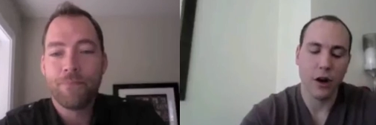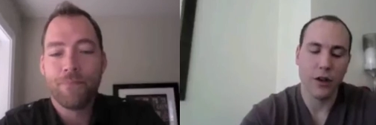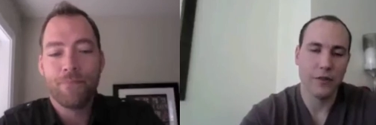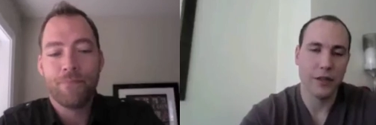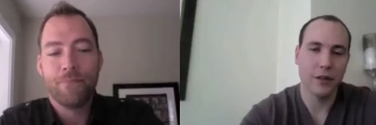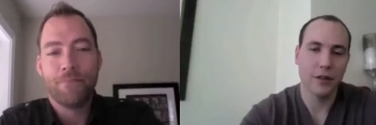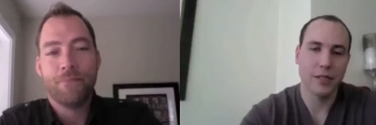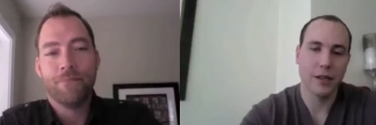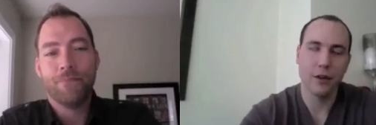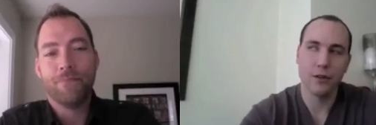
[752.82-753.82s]
Speaker 1: you have to do is
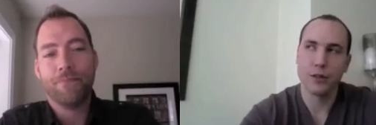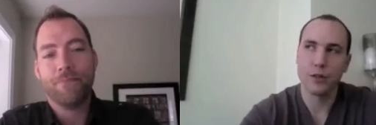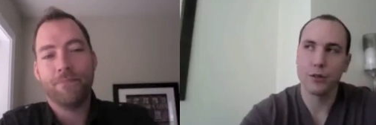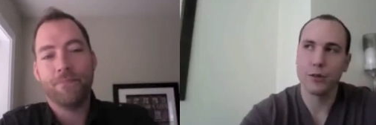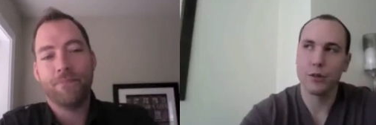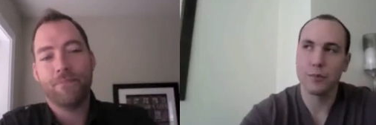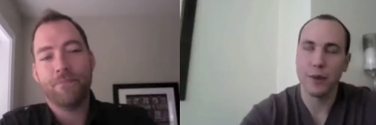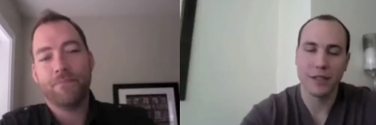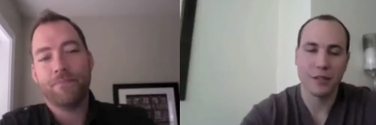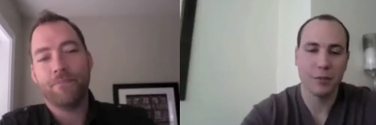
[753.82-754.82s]
go to
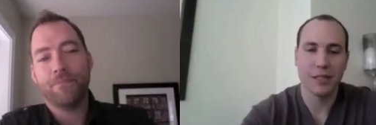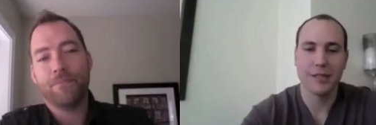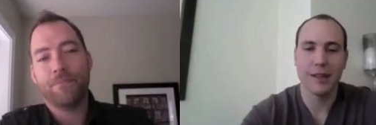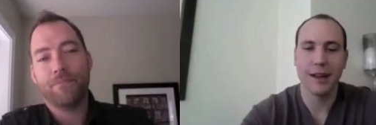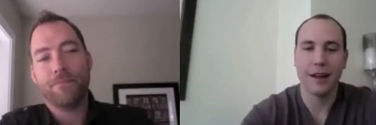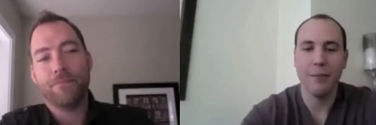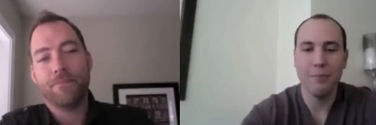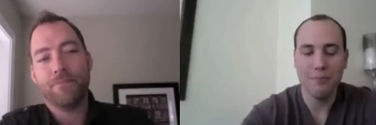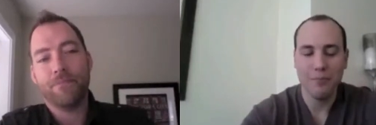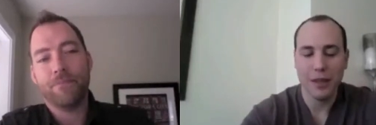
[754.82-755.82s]
sponsor pitch dot com,
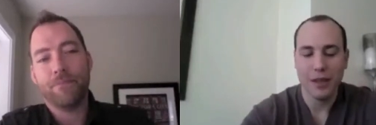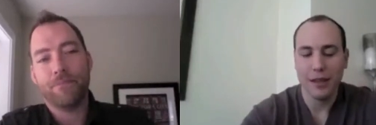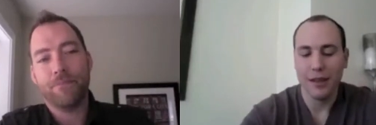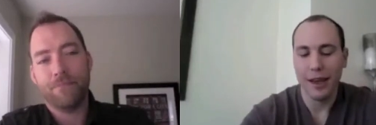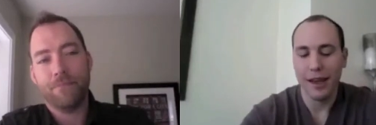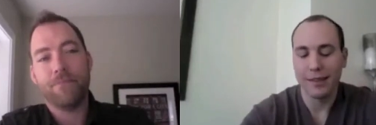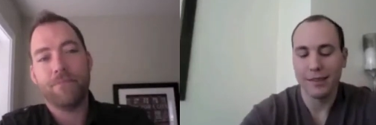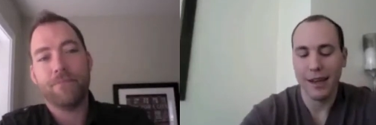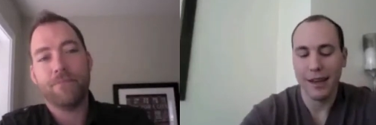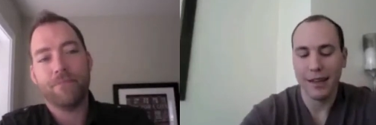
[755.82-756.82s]
and
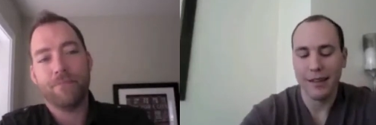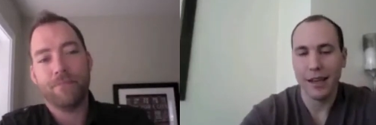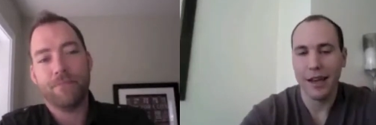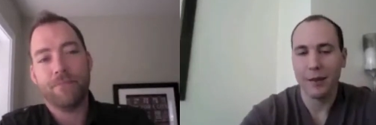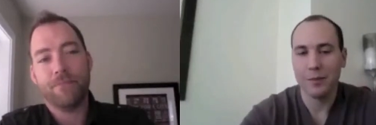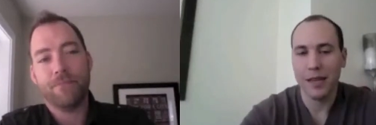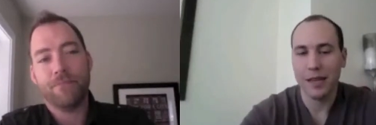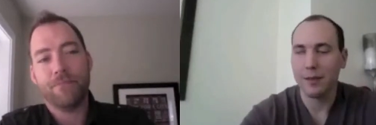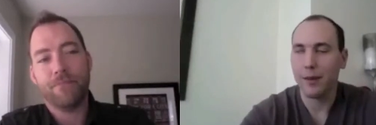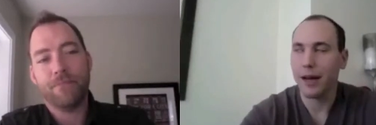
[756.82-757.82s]
uh, the sign up
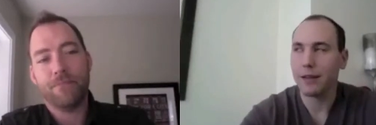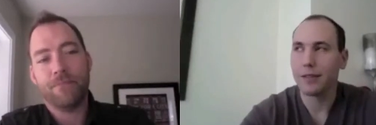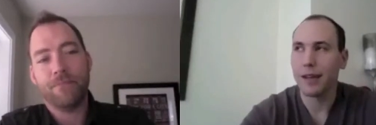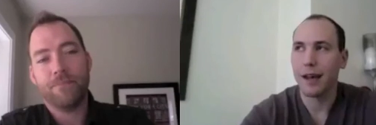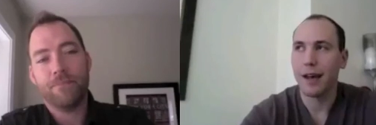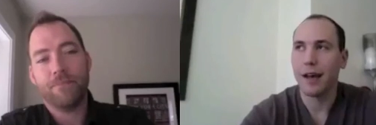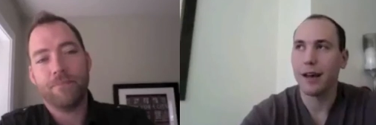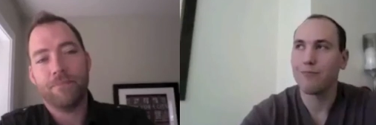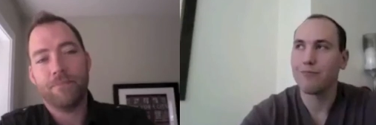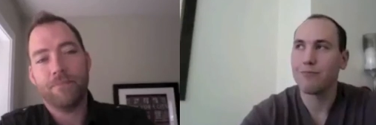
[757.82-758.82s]
takes about uh,
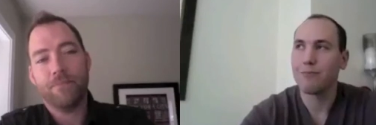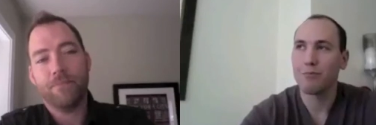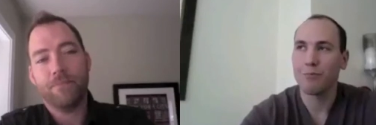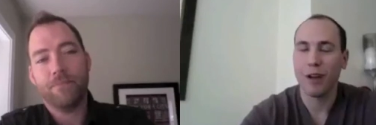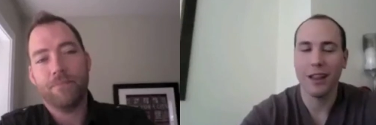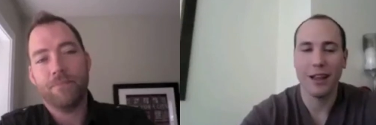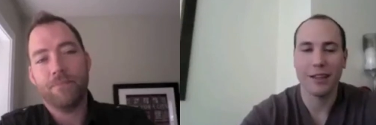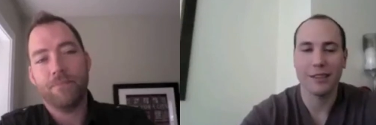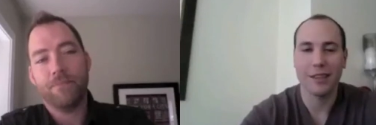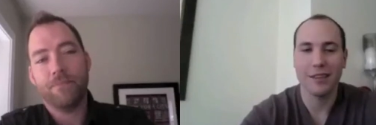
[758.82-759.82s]
probably
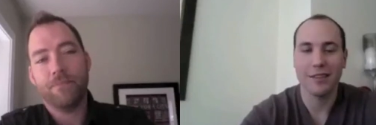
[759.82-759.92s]
less than